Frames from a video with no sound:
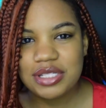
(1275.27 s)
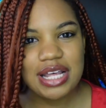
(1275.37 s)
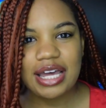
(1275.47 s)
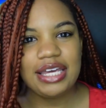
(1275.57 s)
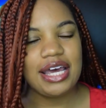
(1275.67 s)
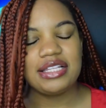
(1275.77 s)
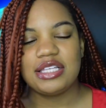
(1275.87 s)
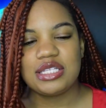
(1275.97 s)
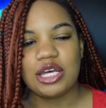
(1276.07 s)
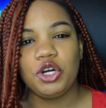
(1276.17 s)
was that he had
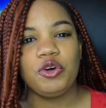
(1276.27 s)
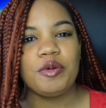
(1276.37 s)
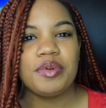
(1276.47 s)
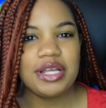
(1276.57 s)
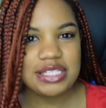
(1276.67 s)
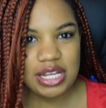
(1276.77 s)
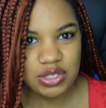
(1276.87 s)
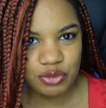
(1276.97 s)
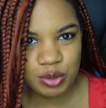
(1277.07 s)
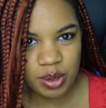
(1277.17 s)
this like crippling sense
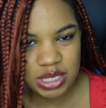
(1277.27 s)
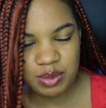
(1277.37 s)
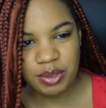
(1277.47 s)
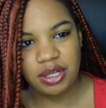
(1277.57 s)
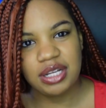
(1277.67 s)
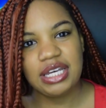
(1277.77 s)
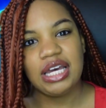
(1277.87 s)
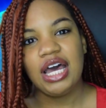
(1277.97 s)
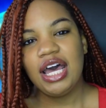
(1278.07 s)
of responsibility